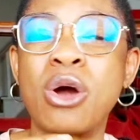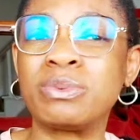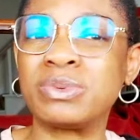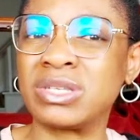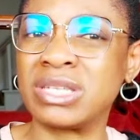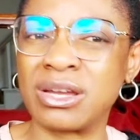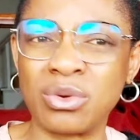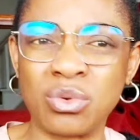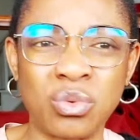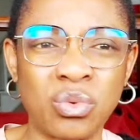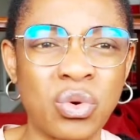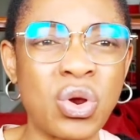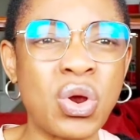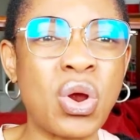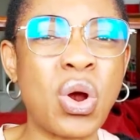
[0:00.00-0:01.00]

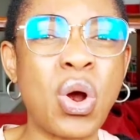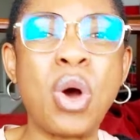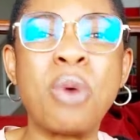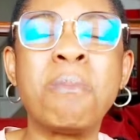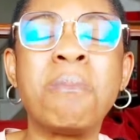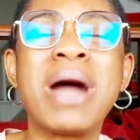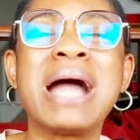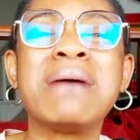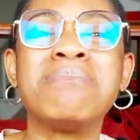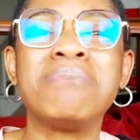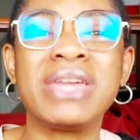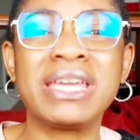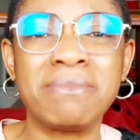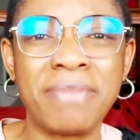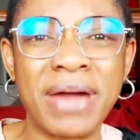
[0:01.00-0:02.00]
obstacle or
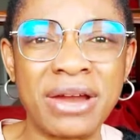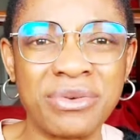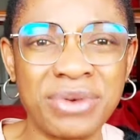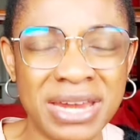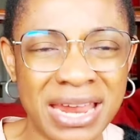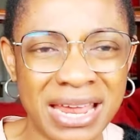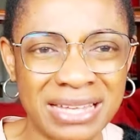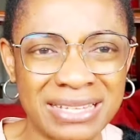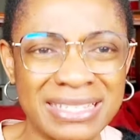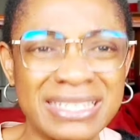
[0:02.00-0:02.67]
man-made barriers.